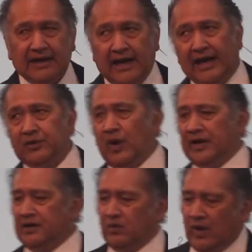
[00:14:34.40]
I had
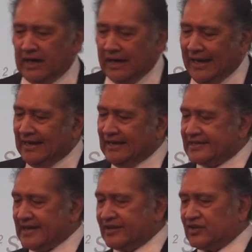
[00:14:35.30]
one, one lady
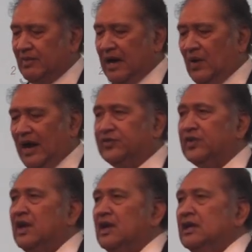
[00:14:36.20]
said to my wife,
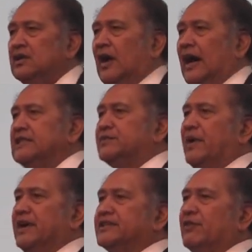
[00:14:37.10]
your
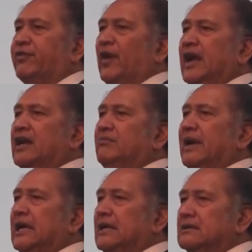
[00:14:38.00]
husband is afraid of
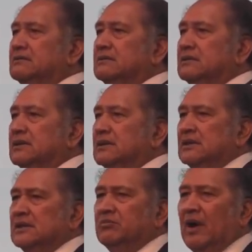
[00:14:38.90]
me.
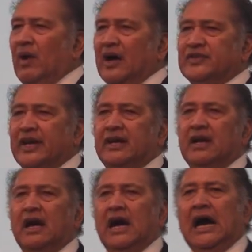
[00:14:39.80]
My wife said,
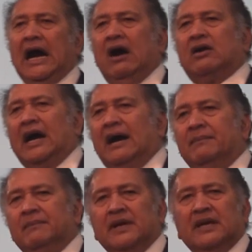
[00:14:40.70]
how
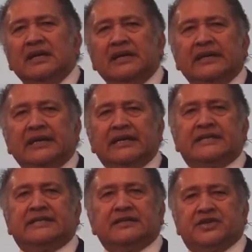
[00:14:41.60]
come? He,
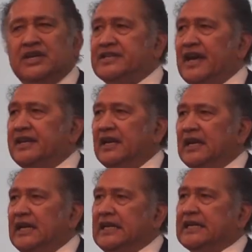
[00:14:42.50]
she said,
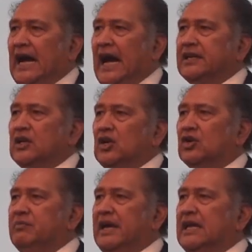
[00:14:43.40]
he can't
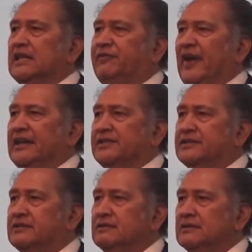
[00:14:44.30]
look me in the
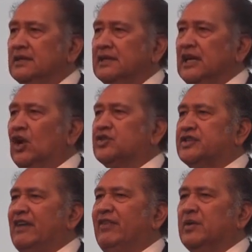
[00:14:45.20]
face. He looks
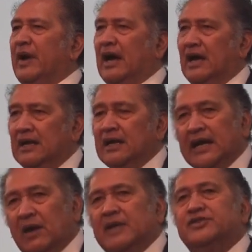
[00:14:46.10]
everywhere.
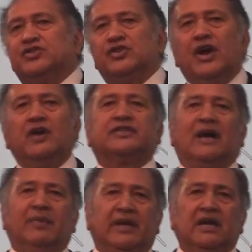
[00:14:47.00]
I want you to know
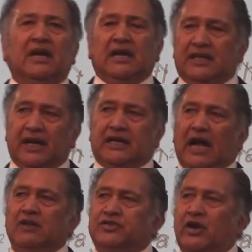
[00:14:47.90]
something. In the
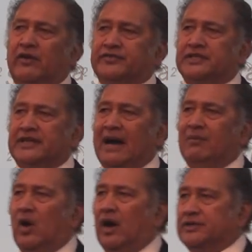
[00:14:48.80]
culture of the
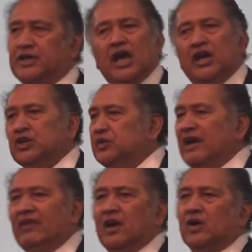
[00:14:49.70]
Samoans, you
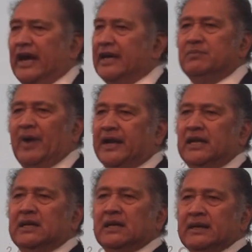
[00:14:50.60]
never look
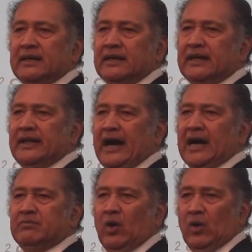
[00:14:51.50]
anybody in the
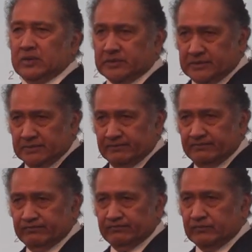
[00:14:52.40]
eyeballs.
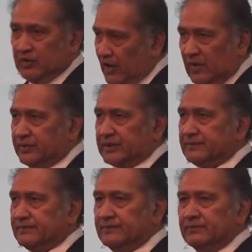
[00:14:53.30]
You don't.
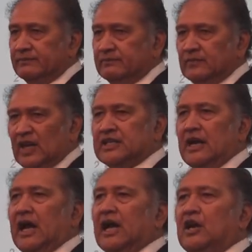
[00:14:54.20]
It's
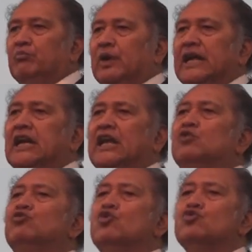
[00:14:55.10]
uh, completely
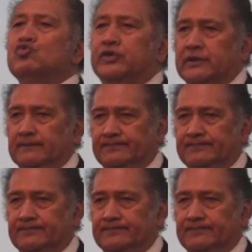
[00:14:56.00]
rude.